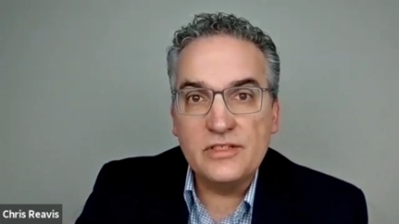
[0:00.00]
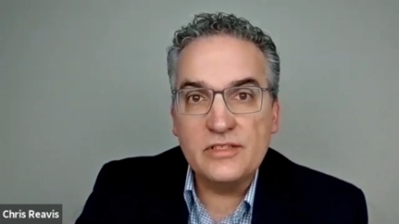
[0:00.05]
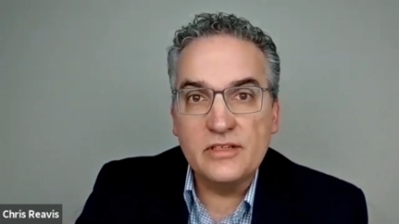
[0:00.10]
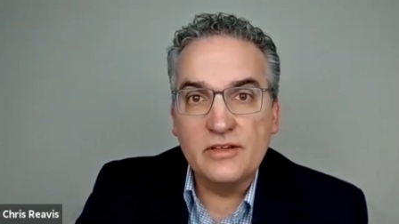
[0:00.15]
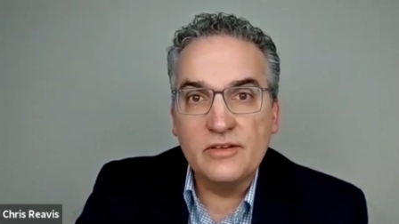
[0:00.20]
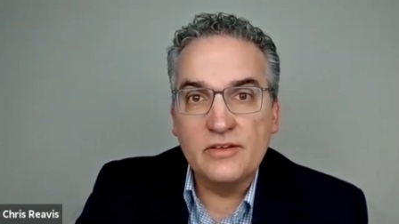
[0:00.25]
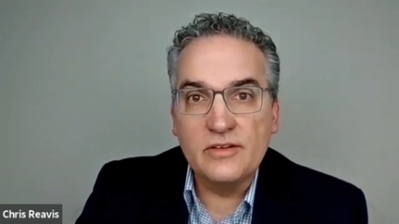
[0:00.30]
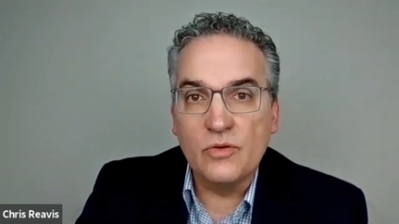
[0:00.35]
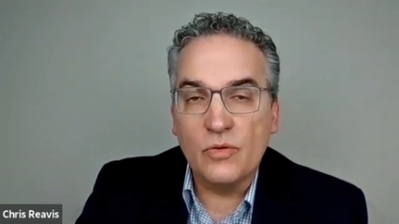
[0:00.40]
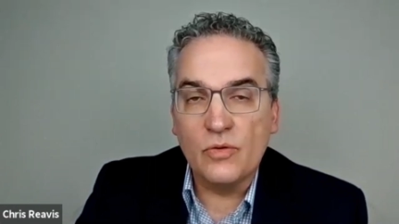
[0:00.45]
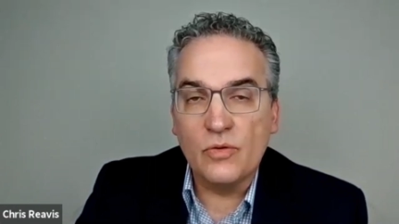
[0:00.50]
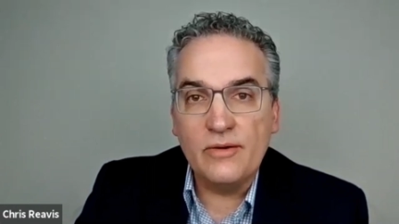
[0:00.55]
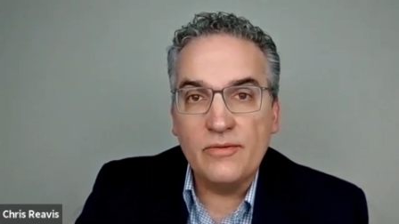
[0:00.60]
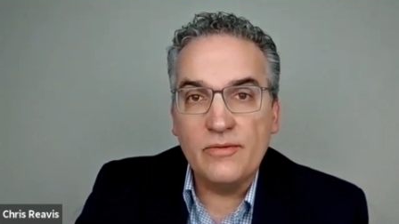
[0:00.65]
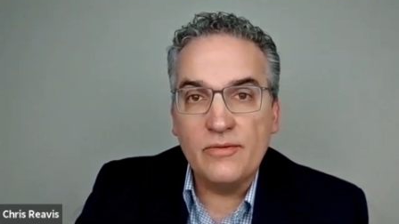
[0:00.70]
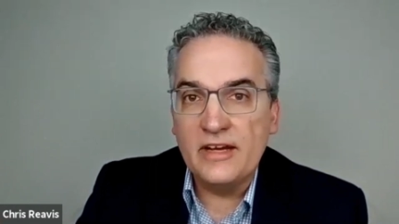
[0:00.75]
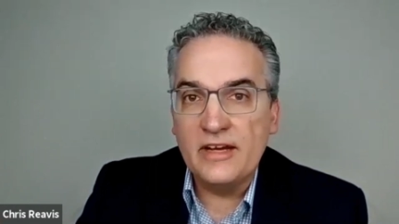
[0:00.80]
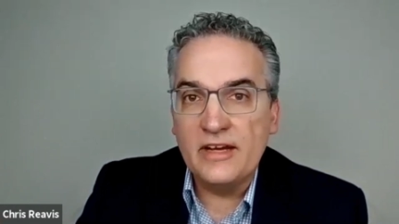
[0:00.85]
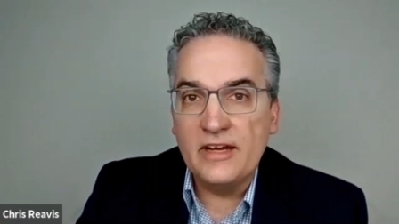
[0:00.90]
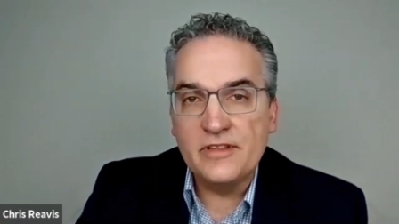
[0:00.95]
What's a
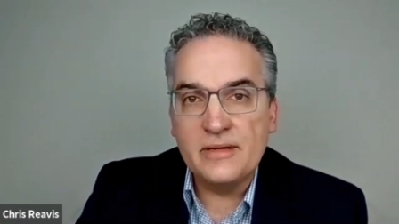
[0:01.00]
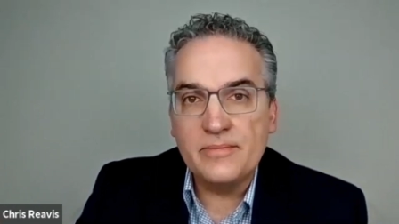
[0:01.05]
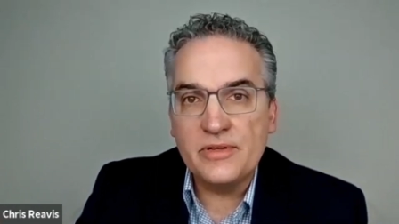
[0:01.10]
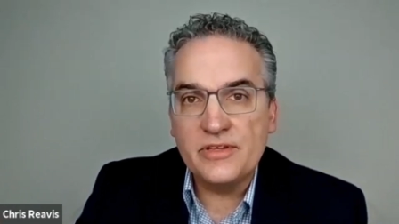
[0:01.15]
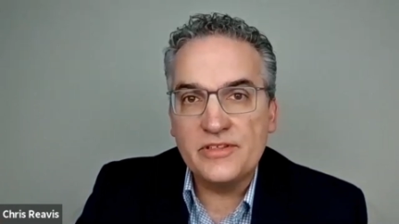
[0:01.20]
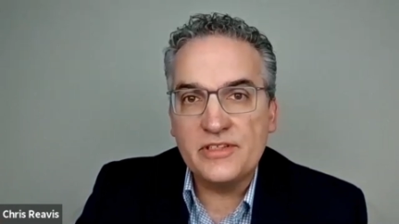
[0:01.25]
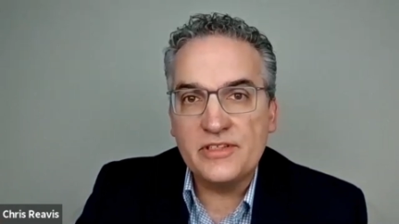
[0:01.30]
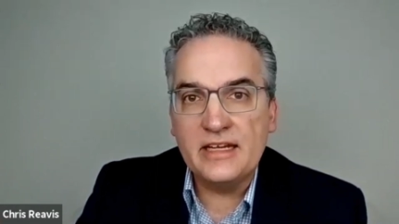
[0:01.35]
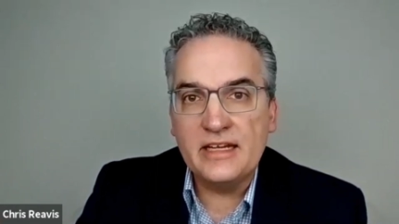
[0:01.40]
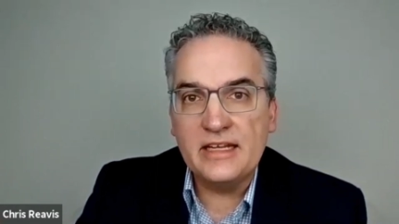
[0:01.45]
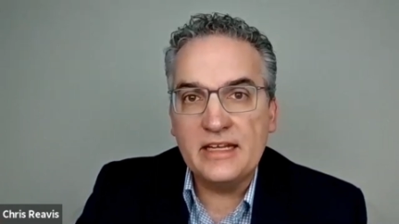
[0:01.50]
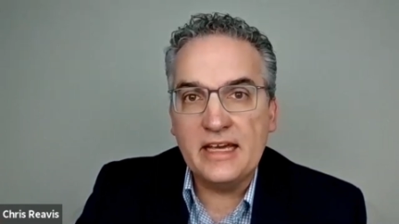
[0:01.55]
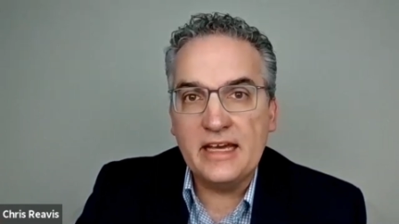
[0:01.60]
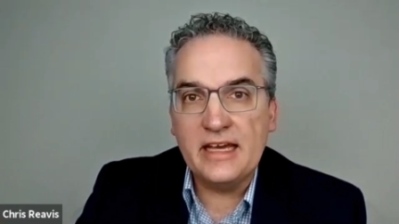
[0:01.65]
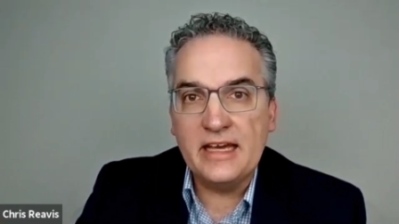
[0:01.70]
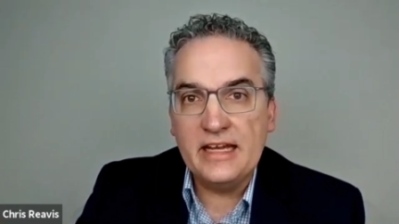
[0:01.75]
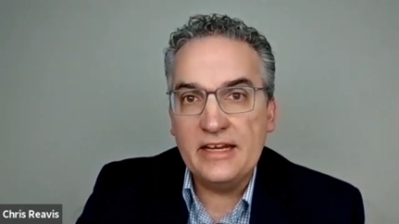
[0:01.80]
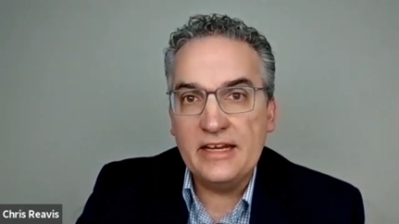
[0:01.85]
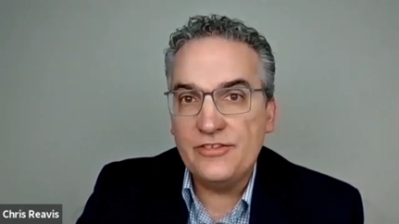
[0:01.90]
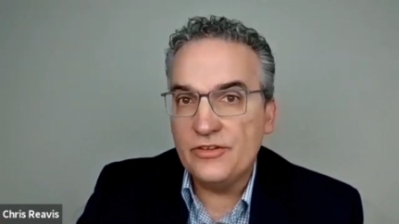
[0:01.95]
great way for them to stay
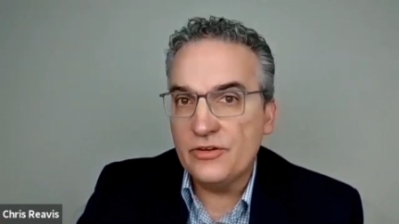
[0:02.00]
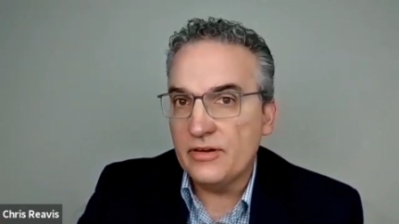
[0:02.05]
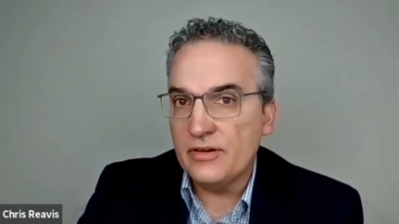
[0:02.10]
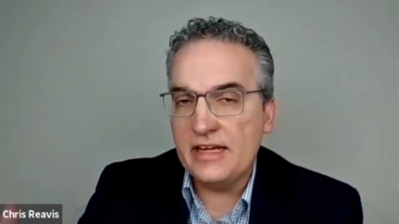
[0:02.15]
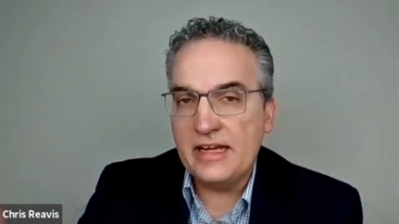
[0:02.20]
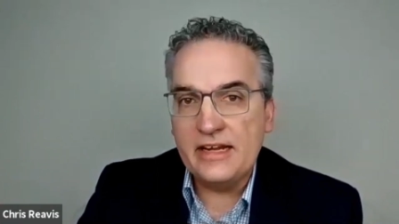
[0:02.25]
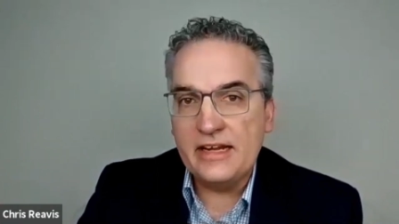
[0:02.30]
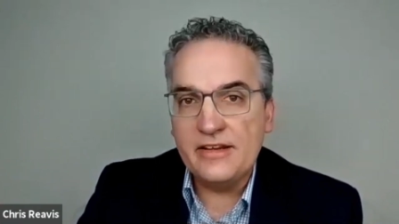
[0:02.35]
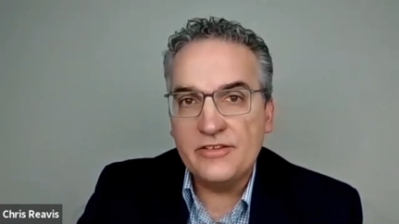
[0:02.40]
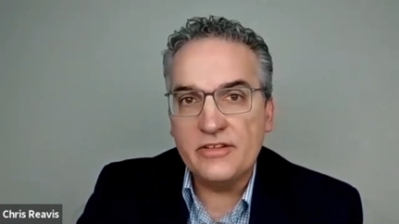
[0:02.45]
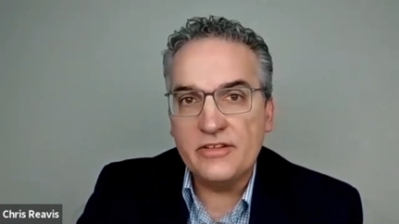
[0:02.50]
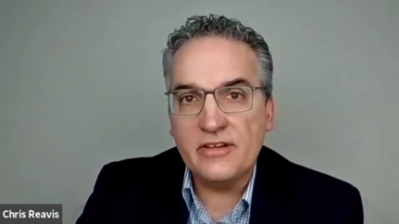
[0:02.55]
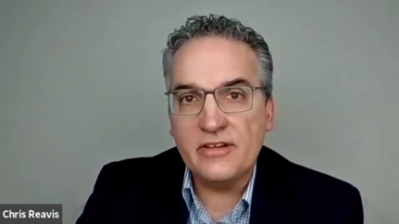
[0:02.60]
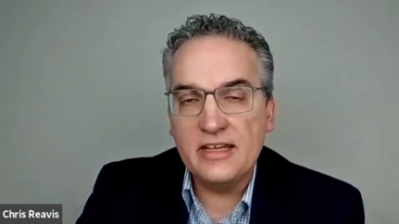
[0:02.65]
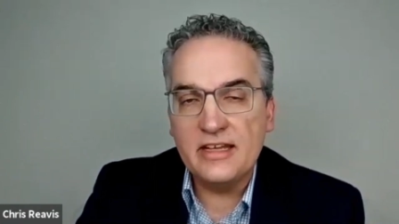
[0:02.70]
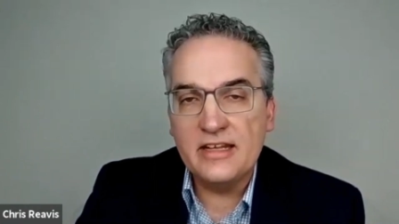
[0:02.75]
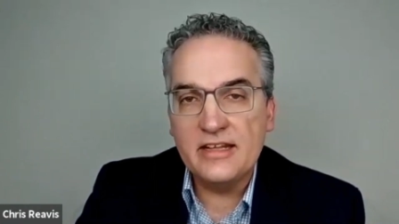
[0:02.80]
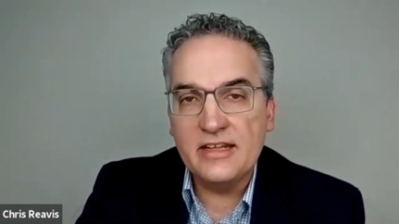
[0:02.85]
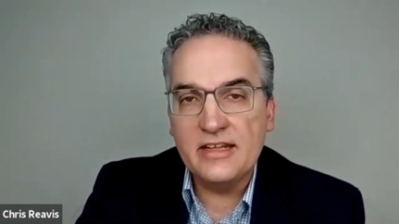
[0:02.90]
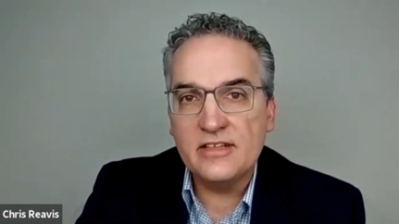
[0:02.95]
engaged or engage their
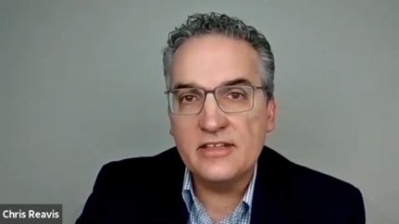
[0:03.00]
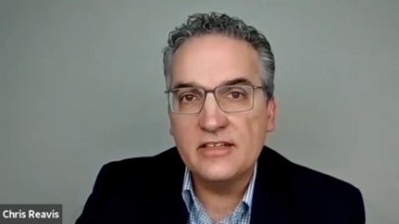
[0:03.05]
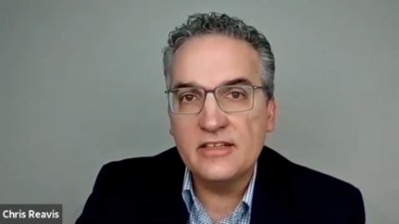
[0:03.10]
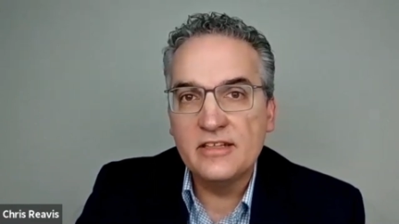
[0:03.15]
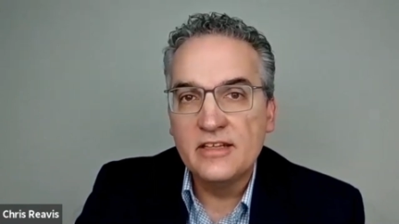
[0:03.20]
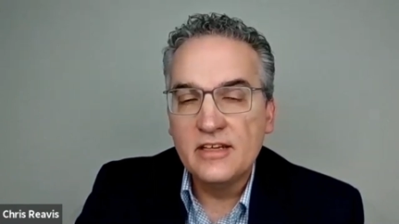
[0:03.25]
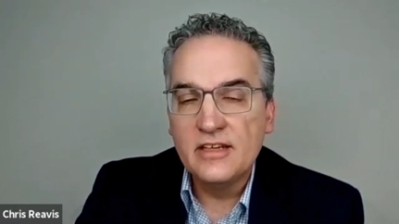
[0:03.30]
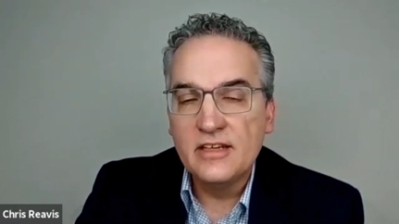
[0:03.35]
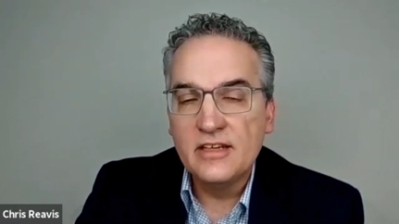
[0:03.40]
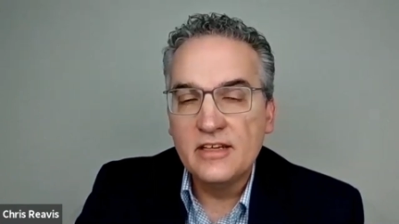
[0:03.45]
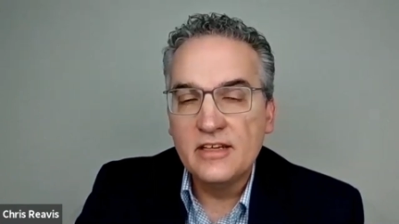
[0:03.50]
kids, and